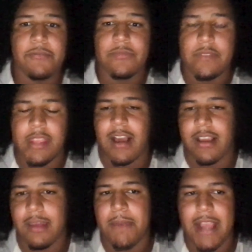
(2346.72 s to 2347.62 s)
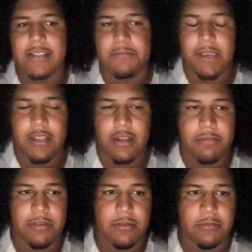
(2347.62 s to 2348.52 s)
then I'll get back to picking
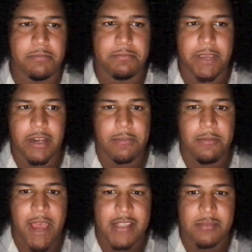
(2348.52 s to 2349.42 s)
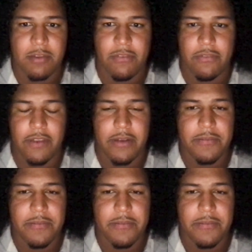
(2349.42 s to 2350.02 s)
up a yeah. picking up a basketball for fun.